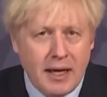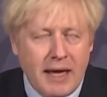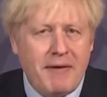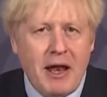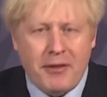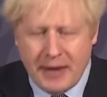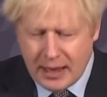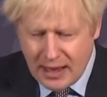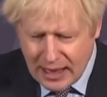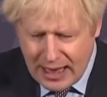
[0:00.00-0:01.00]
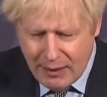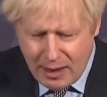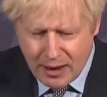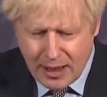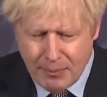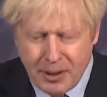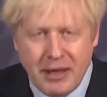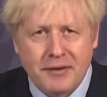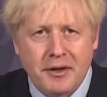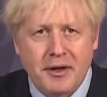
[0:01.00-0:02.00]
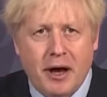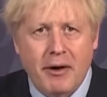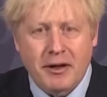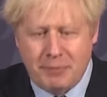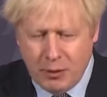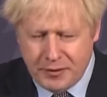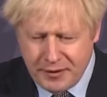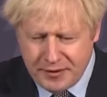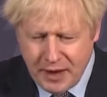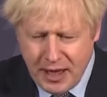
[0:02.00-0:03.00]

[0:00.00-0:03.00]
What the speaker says: if anything, allow our companies and our exporters